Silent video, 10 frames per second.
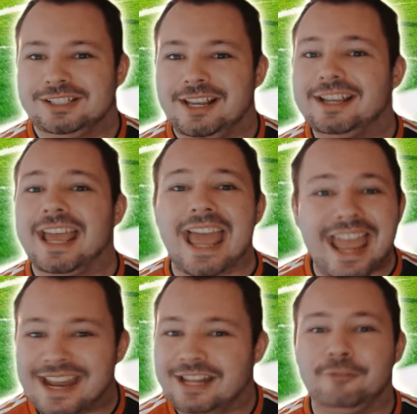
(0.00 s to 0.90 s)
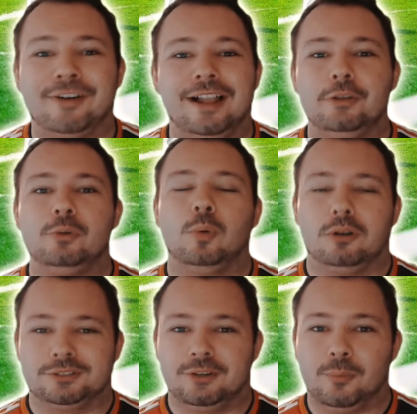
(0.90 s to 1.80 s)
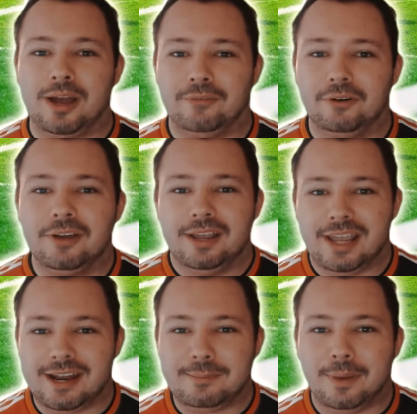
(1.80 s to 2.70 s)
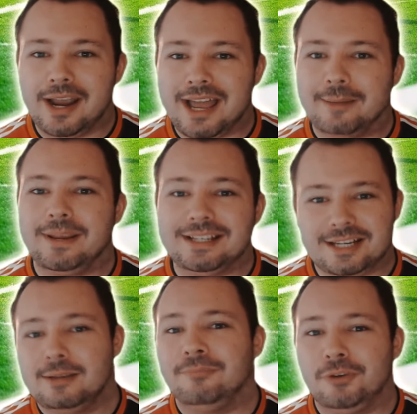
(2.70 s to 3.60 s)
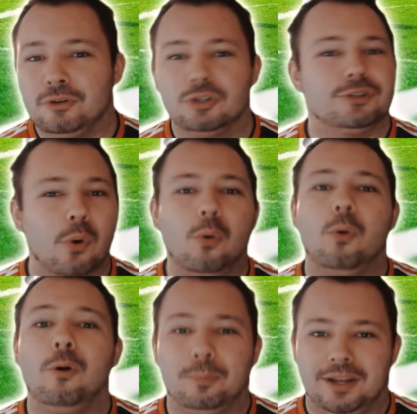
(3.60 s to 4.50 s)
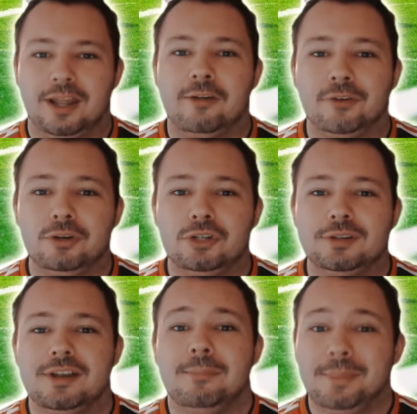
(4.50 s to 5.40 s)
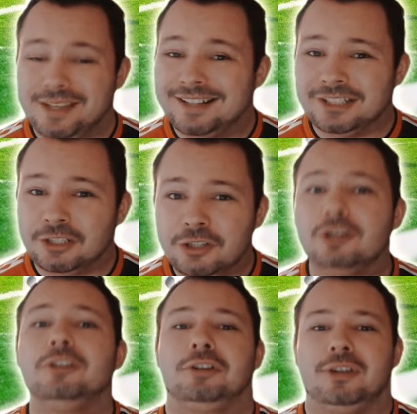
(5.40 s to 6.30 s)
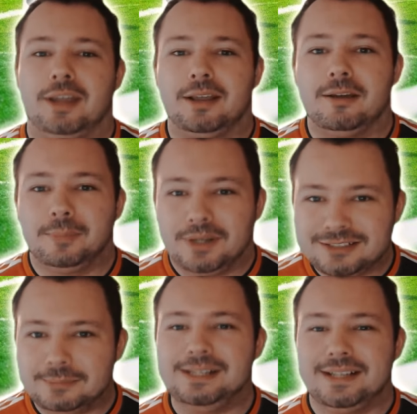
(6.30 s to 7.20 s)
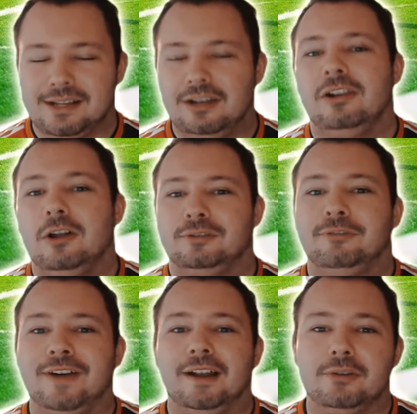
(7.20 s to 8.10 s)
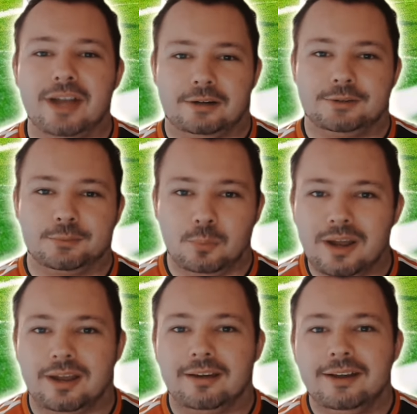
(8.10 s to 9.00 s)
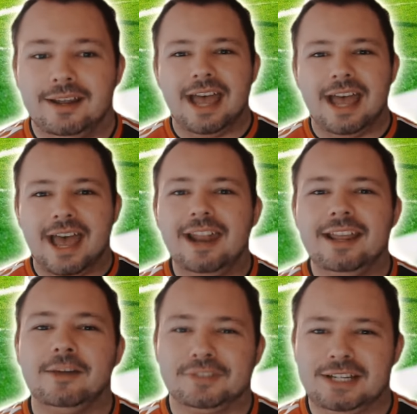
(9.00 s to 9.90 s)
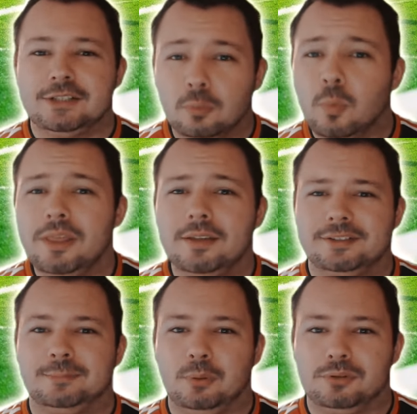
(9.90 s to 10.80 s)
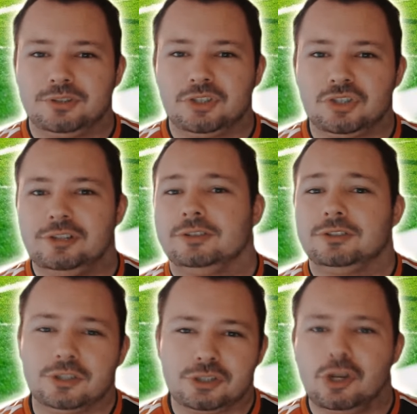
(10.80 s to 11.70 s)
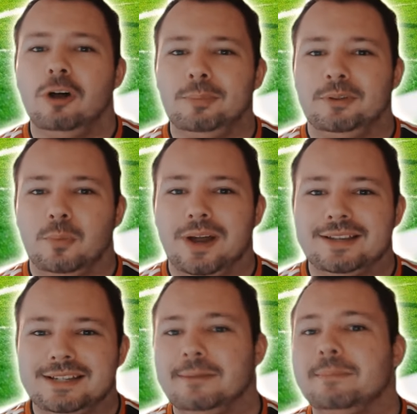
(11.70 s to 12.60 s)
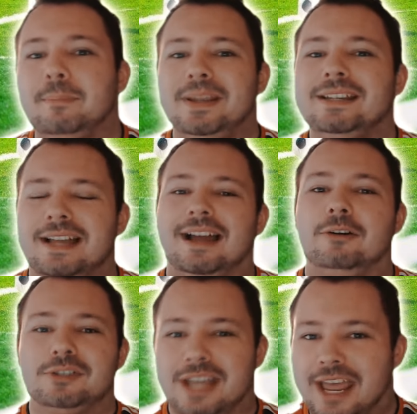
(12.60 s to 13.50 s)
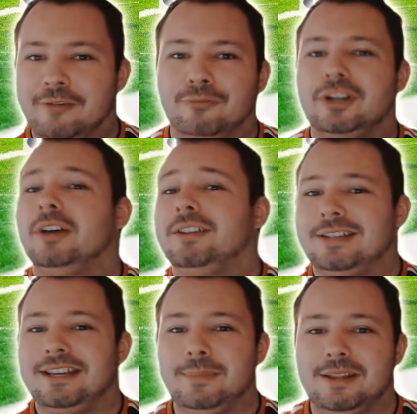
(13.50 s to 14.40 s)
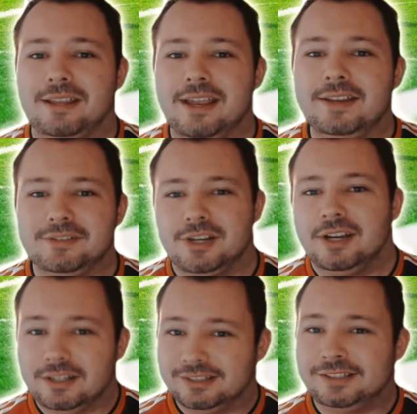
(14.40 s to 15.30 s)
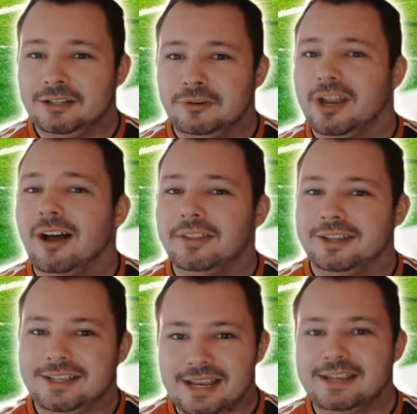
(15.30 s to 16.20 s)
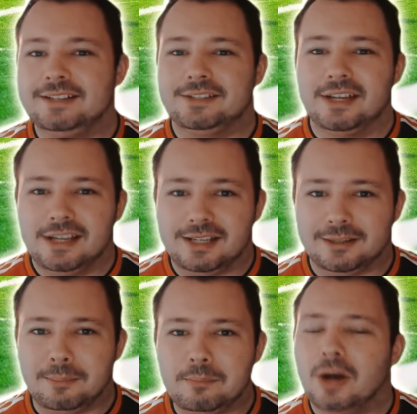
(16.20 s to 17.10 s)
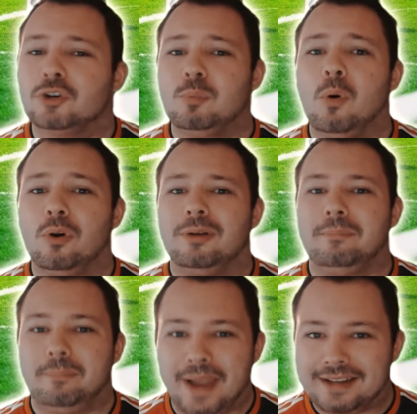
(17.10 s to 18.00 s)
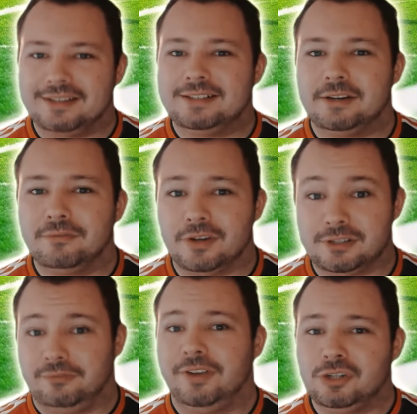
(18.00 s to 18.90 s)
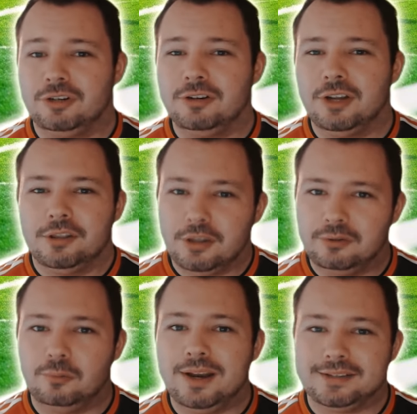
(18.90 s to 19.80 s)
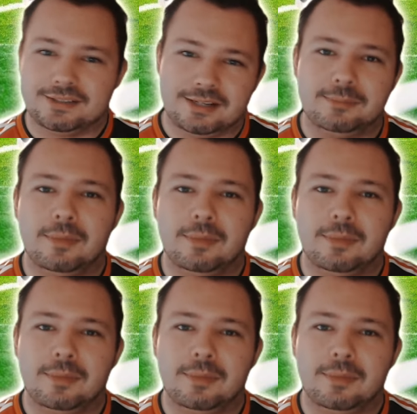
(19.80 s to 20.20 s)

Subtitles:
seeing any value whatsoever in Miami team futures or player futures, but that's a good thing because it means there's a lot of value elsewhere. LAFC to win the Supporters' Shield to top the West and beat out every other team in the East, considering that the East is a much more competitive division than the West, in